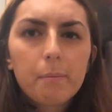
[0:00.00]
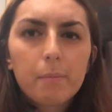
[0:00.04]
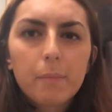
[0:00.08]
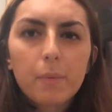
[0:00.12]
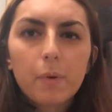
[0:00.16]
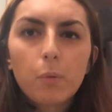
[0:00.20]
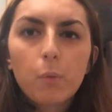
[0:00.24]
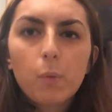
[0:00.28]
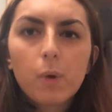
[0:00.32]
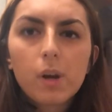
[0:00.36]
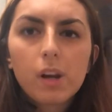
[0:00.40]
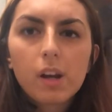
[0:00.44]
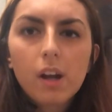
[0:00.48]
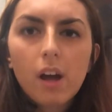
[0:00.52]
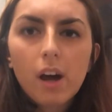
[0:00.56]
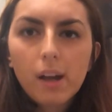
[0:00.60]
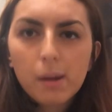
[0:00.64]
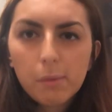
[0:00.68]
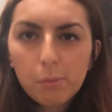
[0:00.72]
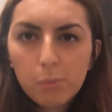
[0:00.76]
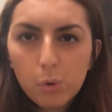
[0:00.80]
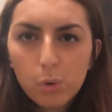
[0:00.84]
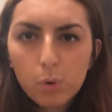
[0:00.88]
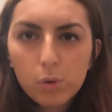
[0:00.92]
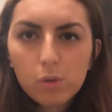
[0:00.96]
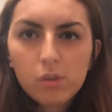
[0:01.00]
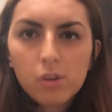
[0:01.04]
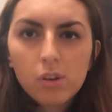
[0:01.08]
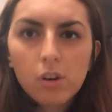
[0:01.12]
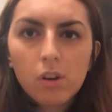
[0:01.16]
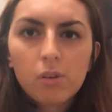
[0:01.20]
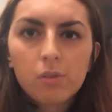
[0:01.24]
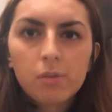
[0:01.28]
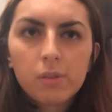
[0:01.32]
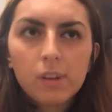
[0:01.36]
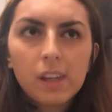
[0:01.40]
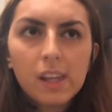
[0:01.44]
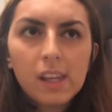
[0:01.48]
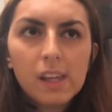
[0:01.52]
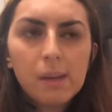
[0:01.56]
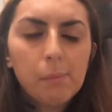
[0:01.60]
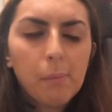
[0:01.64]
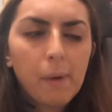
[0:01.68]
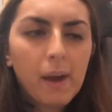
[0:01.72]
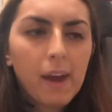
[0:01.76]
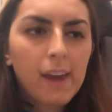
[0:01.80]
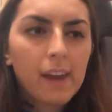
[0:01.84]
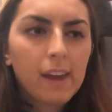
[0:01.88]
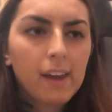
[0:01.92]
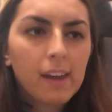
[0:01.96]
but when I bought it off
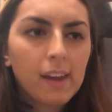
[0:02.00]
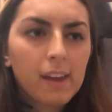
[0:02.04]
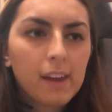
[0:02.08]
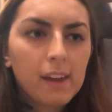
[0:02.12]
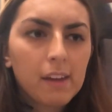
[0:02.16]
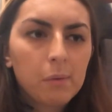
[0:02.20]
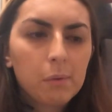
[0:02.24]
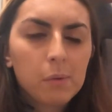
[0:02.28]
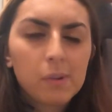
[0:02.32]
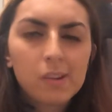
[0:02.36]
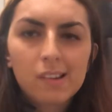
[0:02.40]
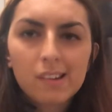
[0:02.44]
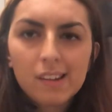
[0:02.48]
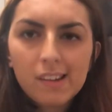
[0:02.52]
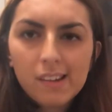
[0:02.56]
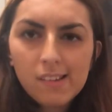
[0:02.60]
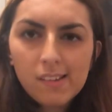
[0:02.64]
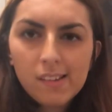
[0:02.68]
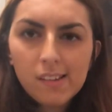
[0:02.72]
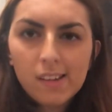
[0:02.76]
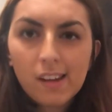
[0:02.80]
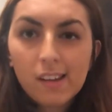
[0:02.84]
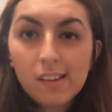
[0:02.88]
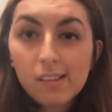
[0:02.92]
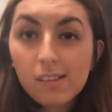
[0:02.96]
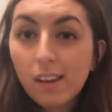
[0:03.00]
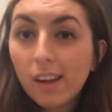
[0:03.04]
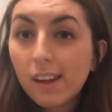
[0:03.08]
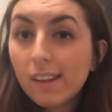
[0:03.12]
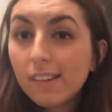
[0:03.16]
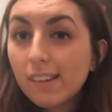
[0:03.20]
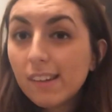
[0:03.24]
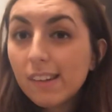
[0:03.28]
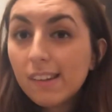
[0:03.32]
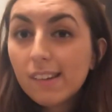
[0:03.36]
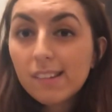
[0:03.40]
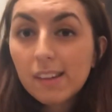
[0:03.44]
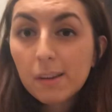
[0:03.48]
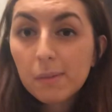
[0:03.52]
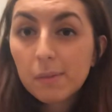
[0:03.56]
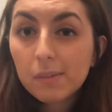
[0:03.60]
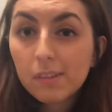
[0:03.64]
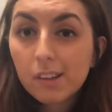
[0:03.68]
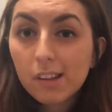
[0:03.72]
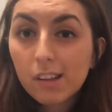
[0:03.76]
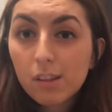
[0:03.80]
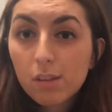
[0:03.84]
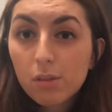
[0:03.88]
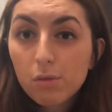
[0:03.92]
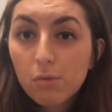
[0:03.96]
eBay it was listed as
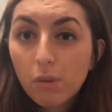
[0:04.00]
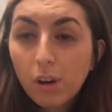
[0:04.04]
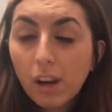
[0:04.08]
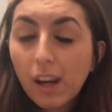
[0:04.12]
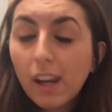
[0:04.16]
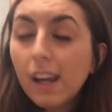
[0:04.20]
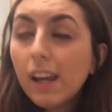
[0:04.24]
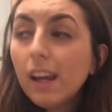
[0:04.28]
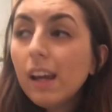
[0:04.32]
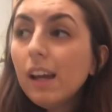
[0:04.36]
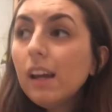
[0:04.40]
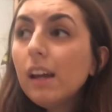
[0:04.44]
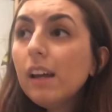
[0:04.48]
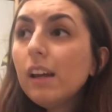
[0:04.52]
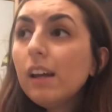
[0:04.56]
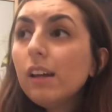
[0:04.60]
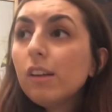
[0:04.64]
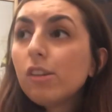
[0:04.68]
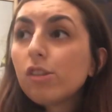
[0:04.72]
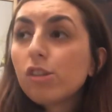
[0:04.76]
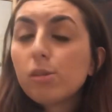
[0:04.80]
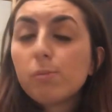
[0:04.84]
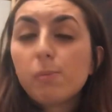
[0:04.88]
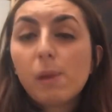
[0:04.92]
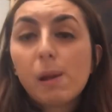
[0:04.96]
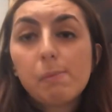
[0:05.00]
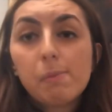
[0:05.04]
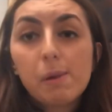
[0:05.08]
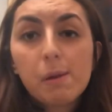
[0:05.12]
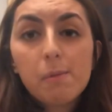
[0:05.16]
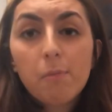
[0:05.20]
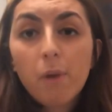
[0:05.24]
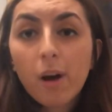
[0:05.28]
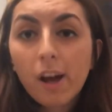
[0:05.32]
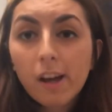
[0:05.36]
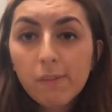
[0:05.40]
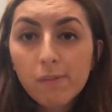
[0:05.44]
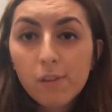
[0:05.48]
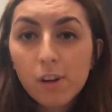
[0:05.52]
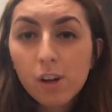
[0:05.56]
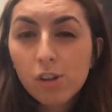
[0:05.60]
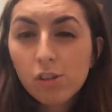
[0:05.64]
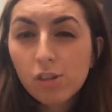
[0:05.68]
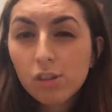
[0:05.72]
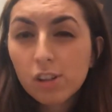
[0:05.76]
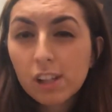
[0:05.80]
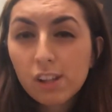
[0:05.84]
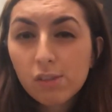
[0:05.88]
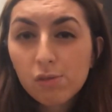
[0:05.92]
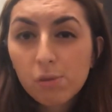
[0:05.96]
1973, so maybe my
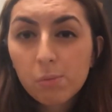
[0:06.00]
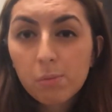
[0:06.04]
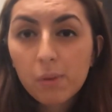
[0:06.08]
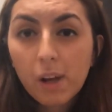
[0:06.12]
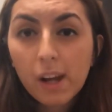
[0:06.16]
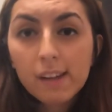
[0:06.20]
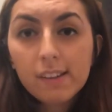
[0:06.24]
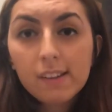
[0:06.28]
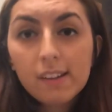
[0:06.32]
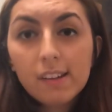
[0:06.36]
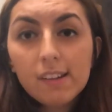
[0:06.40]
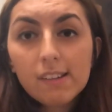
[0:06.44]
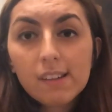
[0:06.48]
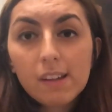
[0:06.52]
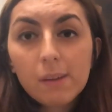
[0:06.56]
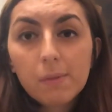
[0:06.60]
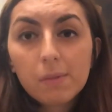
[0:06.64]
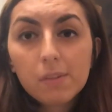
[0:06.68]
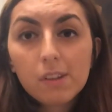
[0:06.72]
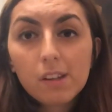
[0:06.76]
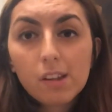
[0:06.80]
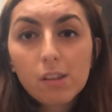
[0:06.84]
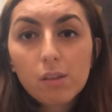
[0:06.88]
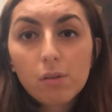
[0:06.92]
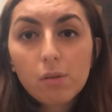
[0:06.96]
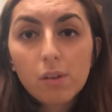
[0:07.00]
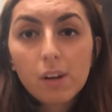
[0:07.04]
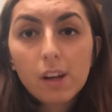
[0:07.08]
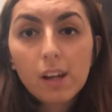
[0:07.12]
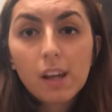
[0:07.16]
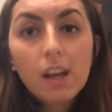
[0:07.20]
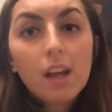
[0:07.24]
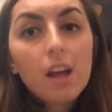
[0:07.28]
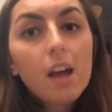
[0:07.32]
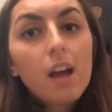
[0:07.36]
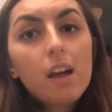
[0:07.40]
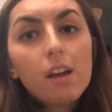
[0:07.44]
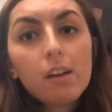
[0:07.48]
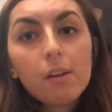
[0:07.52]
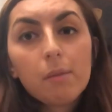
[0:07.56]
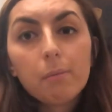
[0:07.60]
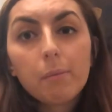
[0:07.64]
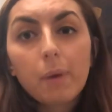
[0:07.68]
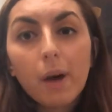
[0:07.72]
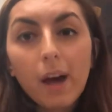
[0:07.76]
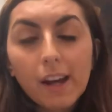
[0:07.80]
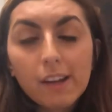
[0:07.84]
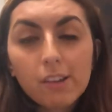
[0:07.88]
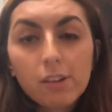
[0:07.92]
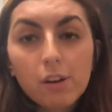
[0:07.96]
version is from 1973,
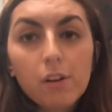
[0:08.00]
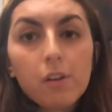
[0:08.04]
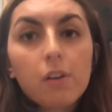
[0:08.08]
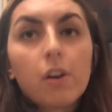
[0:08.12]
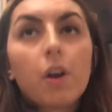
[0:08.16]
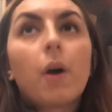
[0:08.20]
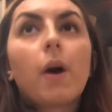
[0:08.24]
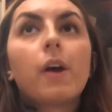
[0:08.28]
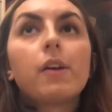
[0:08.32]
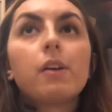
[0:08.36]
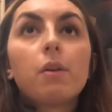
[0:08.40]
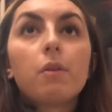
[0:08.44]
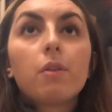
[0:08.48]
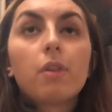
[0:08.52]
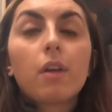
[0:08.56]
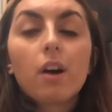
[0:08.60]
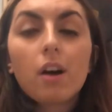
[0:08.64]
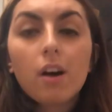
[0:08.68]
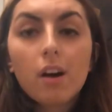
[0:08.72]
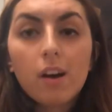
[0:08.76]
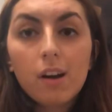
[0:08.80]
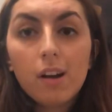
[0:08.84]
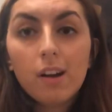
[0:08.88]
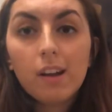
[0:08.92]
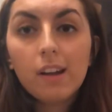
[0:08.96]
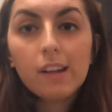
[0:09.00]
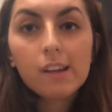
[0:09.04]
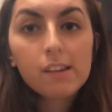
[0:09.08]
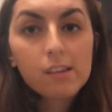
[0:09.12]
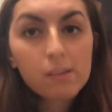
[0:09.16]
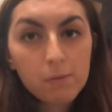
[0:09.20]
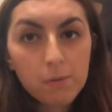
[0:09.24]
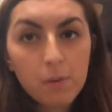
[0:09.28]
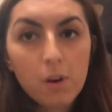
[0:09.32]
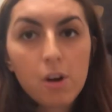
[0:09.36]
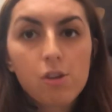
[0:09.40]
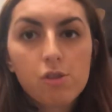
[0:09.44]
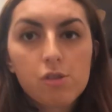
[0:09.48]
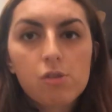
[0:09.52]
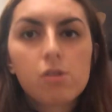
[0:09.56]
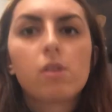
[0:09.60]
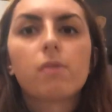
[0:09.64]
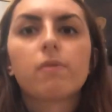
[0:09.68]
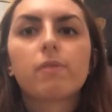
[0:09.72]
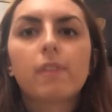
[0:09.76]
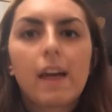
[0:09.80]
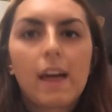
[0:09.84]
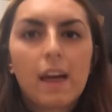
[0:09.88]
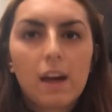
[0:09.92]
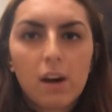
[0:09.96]
but I don't know. I know the earliest version
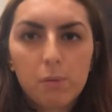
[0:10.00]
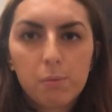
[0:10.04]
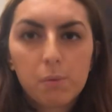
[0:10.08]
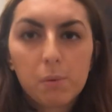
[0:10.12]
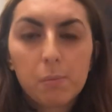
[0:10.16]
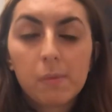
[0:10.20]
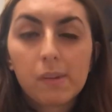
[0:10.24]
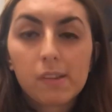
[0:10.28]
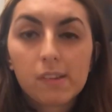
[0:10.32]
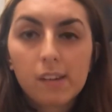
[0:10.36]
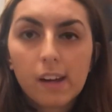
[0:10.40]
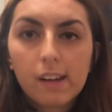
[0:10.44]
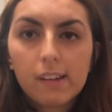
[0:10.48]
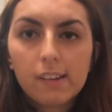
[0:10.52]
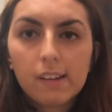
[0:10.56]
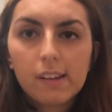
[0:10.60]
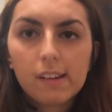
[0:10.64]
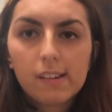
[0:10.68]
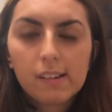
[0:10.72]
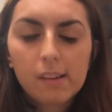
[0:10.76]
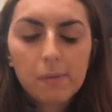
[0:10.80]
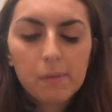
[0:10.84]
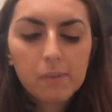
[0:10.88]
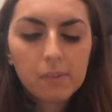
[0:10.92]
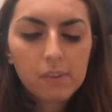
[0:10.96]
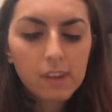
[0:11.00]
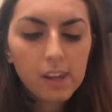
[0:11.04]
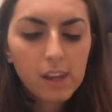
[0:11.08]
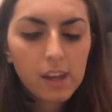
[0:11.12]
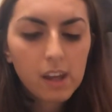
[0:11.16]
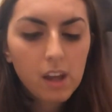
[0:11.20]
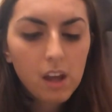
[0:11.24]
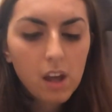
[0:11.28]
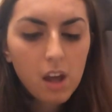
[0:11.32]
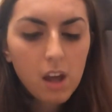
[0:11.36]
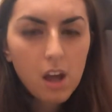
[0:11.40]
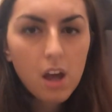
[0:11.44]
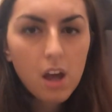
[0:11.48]
of that album is 1970.